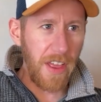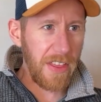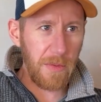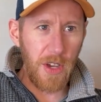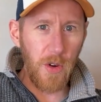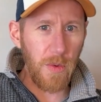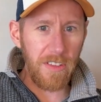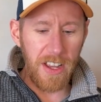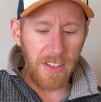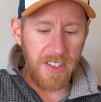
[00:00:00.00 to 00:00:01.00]
think we all
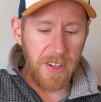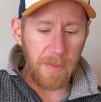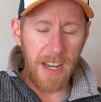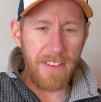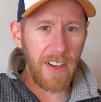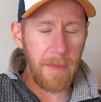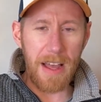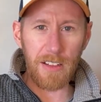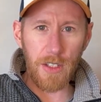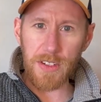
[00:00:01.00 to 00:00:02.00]
worry on some level
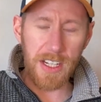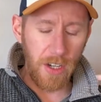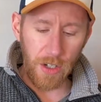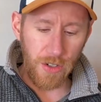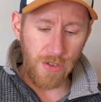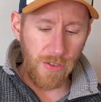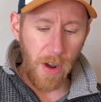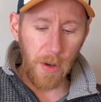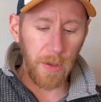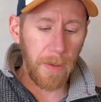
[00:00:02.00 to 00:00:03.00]
about losing
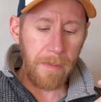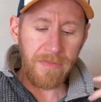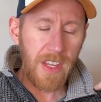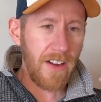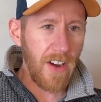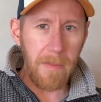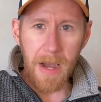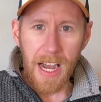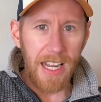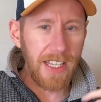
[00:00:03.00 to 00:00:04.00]
control of our
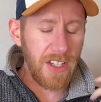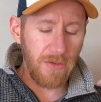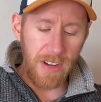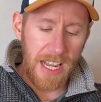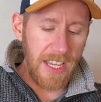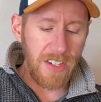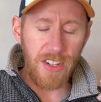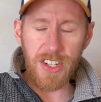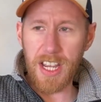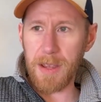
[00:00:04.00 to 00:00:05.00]
minds,
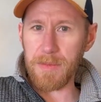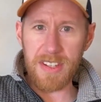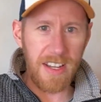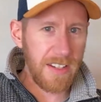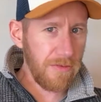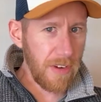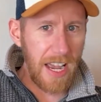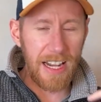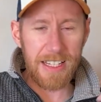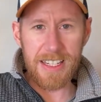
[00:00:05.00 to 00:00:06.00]
relationships, sense of
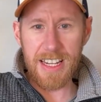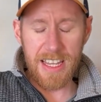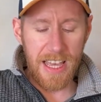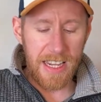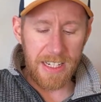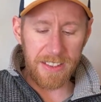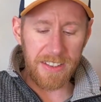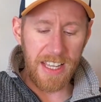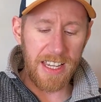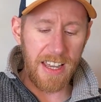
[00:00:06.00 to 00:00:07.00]
reality, that kind of
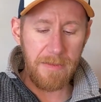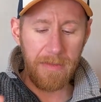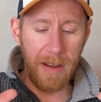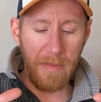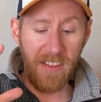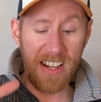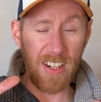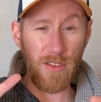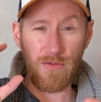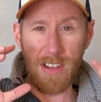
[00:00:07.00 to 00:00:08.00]
thing. And
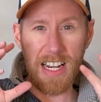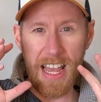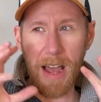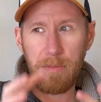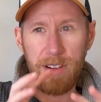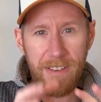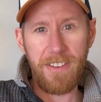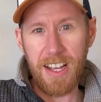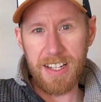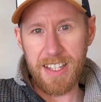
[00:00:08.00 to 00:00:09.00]
Marasco really
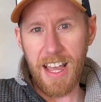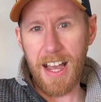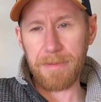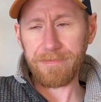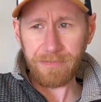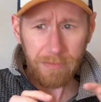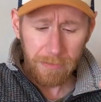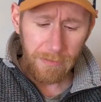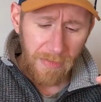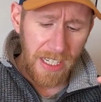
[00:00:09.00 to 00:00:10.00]
amplifies that
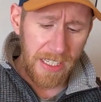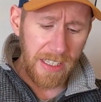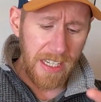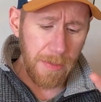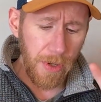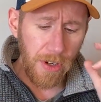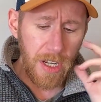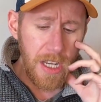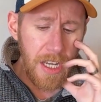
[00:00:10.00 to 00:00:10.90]
in this book.